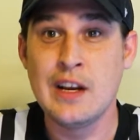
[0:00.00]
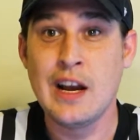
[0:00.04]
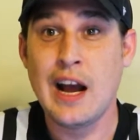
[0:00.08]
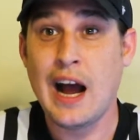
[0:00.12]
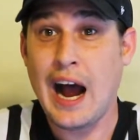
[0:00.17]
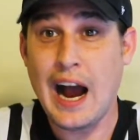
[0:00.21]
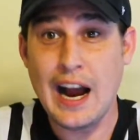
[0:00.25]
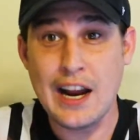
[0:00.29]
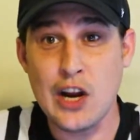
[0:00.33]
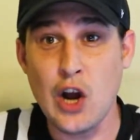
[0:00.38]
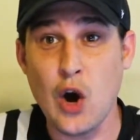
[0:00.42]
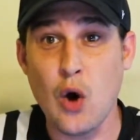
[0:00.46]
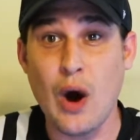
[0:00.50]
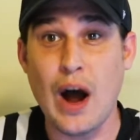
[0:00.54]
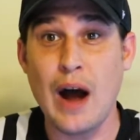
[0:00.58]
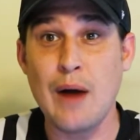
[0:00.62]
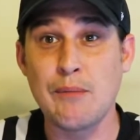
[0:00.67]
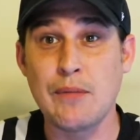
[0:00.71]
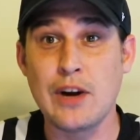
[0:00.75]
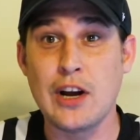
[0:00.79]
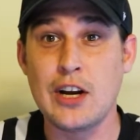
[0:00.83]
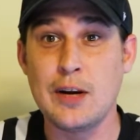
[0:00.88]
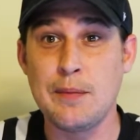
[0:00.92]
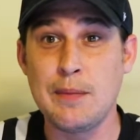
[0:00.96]
I know I'm
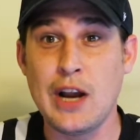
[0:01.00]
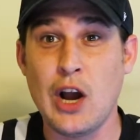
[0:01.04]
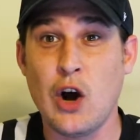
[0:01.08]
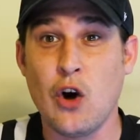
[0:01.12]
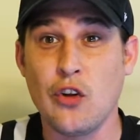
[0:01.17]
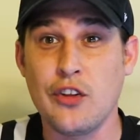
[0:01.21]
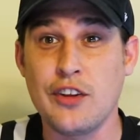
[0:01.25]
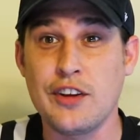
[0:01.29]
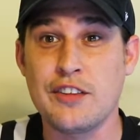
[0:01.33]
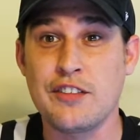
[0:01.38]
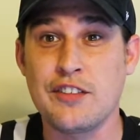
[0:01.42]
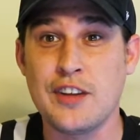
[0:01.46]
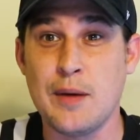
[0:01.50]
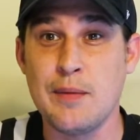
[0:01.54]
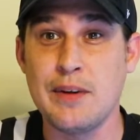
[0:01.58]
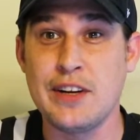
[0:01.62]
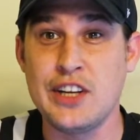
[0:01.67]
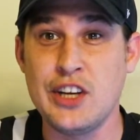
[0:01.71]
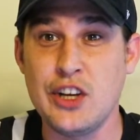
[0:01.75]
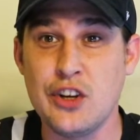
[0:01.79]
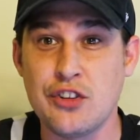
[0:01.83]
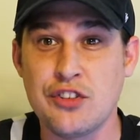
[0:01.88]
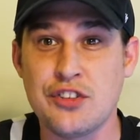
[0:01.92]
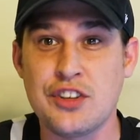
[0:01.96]
gonna be holding some in
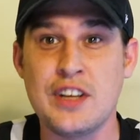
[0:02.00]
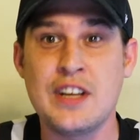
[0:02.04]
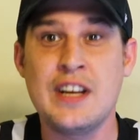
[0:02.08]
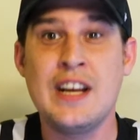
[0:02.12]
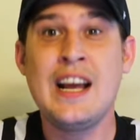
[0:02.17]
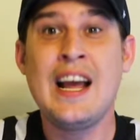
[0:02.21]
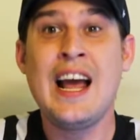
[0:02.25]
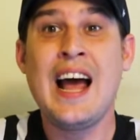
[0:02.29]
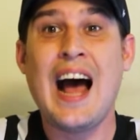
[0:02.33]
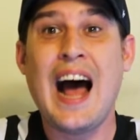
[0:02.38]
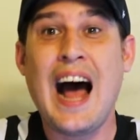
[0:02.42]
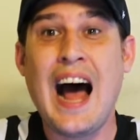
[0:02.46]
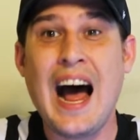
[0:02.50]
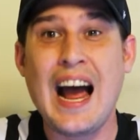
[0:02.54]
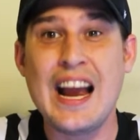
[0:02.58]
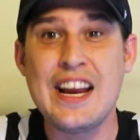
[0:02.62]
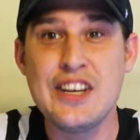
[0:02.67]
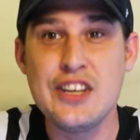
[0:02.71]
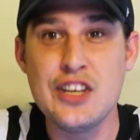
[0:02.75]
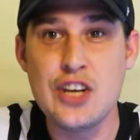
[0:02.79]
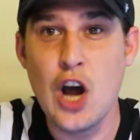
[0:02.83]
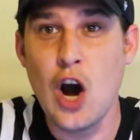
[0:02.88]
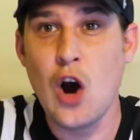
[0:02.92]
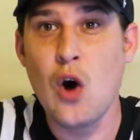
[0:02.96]
Houston. I
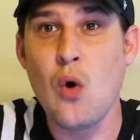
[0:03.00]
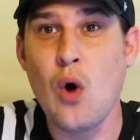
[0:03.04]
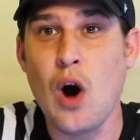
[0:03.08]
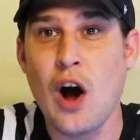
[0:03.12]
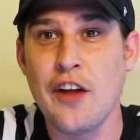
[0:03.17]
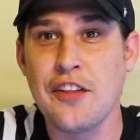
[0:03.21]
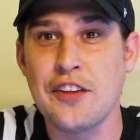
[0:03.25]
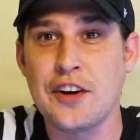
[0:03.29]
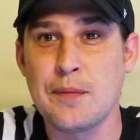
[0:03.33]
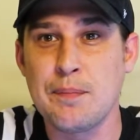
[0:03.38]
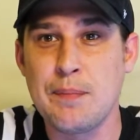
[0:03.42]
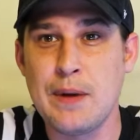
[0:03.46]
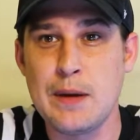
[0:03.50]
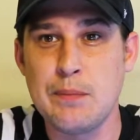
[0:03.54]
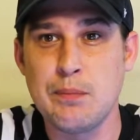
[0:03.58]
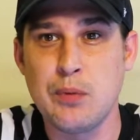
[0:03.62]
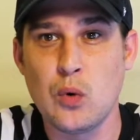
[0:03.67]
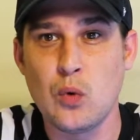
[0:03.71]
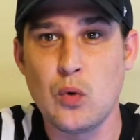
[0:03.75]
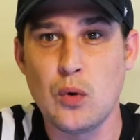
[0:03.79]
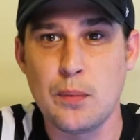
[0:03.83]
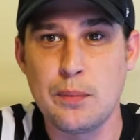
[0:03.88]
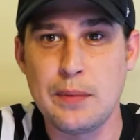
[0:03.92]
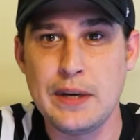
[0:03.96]
know other
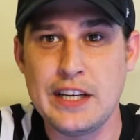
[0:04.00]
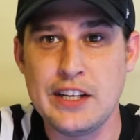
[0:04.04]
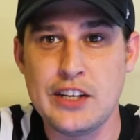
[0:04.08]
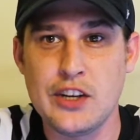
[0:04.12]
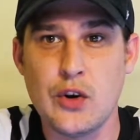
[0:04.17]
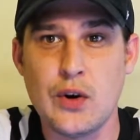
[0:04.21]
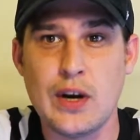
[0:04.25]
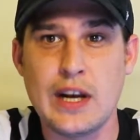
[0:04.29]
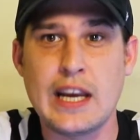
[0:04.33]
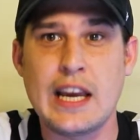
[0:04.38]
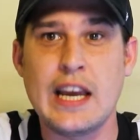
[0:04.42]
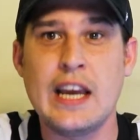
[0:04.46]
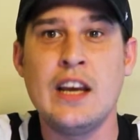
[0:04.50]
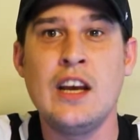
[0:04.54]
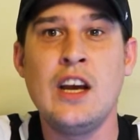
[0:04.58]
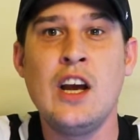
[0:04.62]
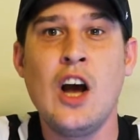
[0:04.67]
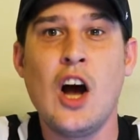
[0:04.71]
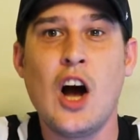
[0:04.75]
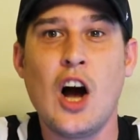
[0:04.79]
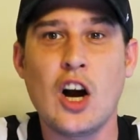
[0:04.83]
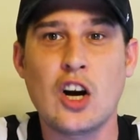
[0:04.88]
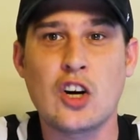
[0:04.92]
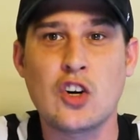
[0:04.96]
people will be doing it
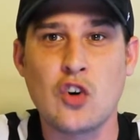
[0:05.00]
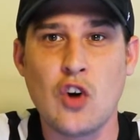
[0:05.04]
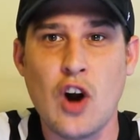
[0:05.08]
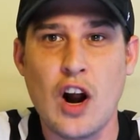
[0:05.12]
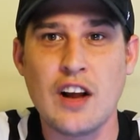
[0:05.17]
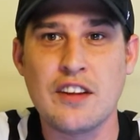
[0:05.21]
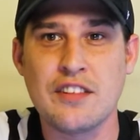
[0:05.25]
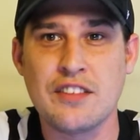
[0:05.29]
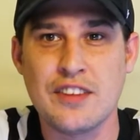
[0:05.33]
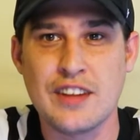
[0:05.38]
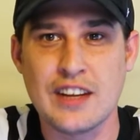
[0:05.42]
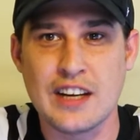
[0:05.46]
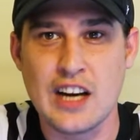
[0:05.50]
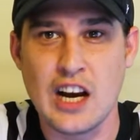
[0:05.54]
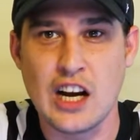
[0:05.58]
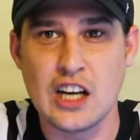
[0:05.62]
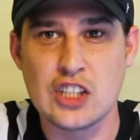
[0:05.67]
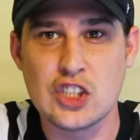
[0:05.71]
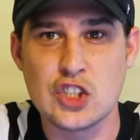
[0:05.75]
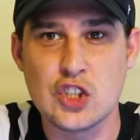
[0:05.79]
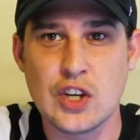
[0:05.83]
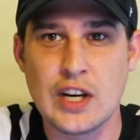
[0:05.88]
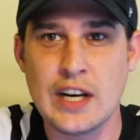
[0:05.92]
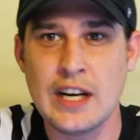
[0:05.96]
across the
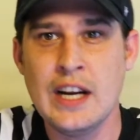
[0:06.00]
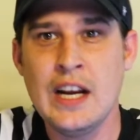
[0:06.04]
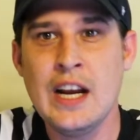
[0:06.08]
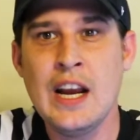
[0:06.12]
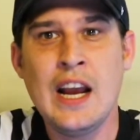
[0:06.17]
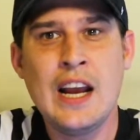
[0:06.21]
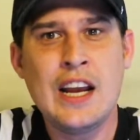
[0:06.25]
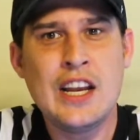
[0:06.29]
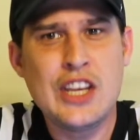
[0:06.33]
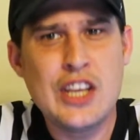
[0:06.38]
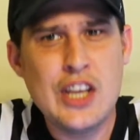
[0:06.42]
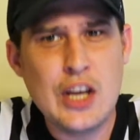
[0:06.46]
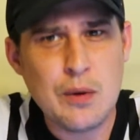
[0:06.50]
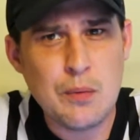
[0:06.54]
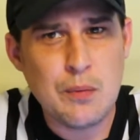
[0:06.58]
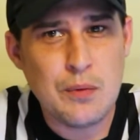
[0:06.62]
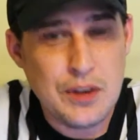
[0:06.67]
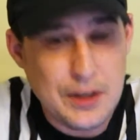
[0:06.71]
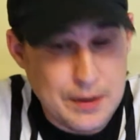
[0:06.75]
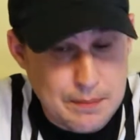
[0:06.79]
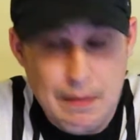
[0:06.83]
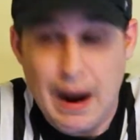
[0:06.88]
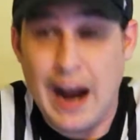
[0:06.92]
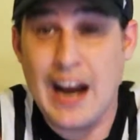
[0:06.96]
country.
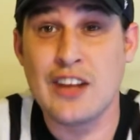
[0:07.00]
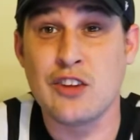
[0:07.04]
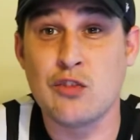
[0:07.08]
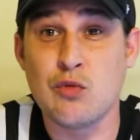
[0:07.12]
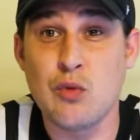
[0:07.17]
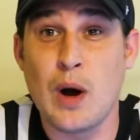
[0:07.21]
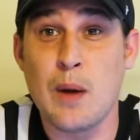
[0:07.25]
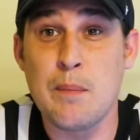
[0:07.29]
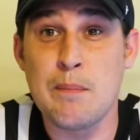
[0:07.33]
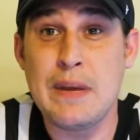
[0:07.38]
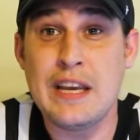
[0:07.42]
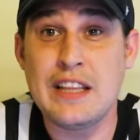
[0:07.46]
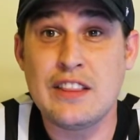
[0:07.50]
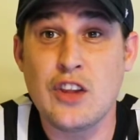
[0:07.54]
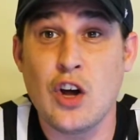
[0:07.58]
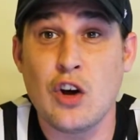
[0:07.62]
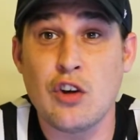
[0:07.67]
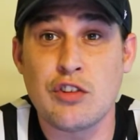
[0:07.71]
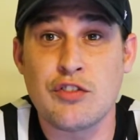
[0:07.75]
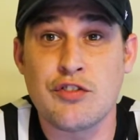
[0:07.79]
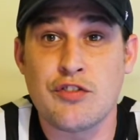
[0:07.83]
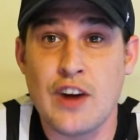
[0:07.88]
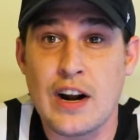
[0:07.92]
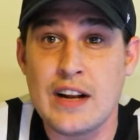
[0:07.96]
You might as well meet
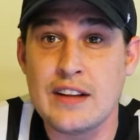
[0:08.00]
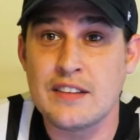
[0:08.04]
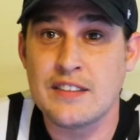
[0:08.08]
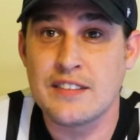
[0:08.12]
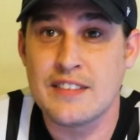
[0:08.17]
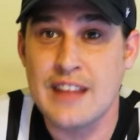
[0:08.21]
those friends